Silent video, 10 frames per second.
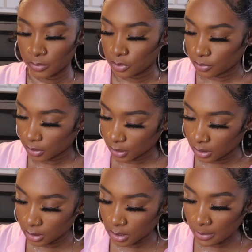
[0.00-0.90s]
I'm gonna do a
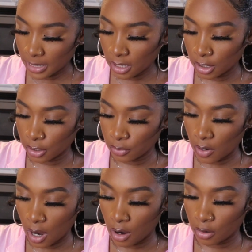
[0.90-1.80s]
little, I'm not gonna
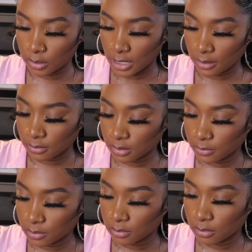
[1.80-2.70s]
do a whole
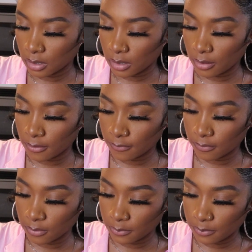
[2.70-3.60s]
tablespoon of
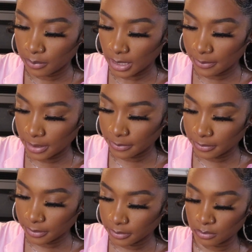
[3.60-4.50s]
black
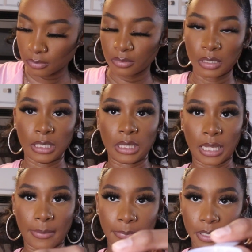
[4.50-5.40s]
pepper, like
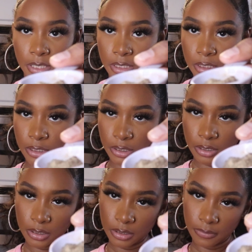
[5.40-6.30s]
that
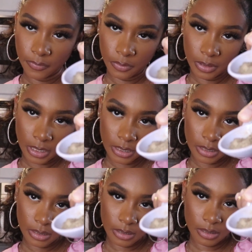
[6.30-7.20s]
much, you
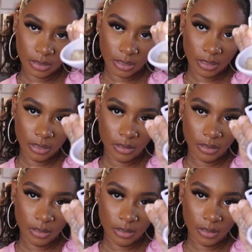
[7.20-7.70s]
guys can see.